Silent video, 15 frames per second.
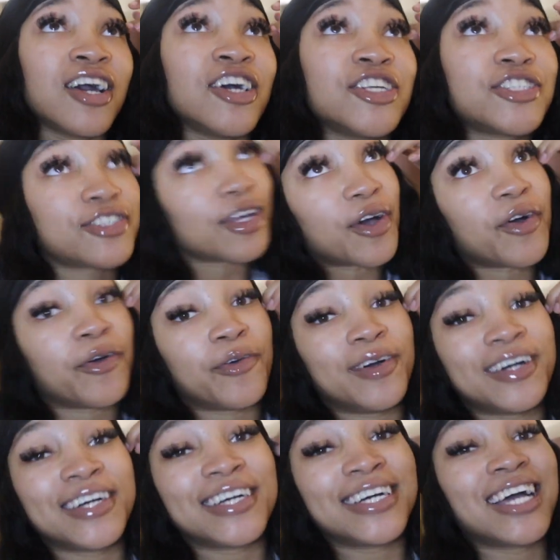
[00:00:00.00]
So
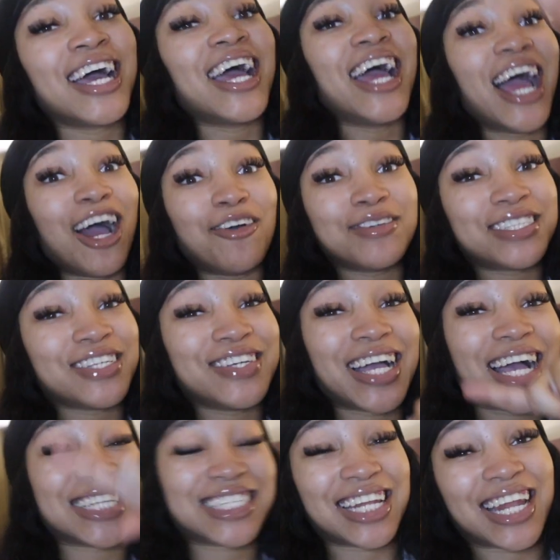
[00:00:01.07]
I will see you
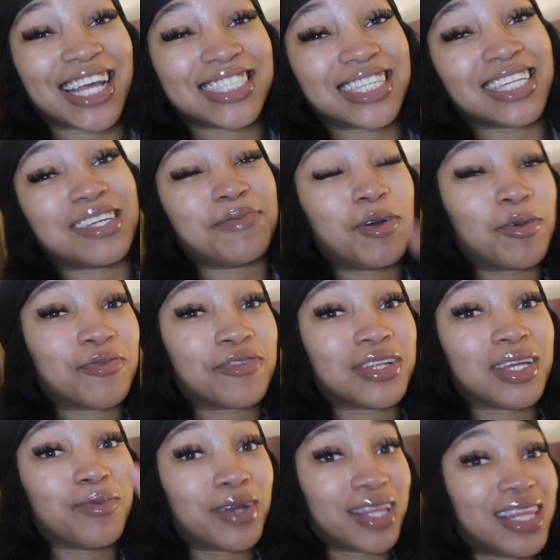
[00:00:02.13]
guys in the next clip,
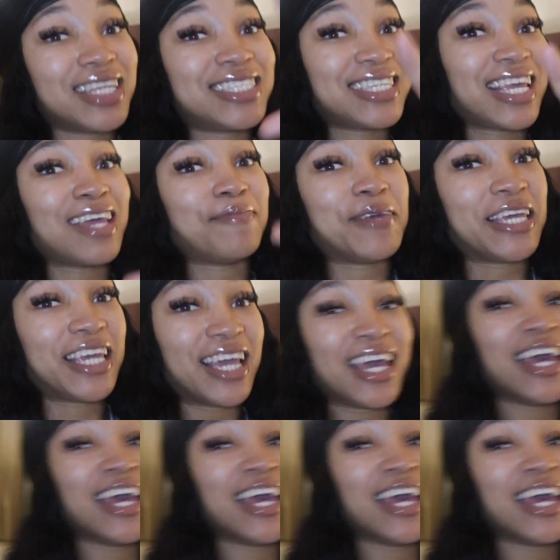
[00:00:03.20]
hopefully with Sami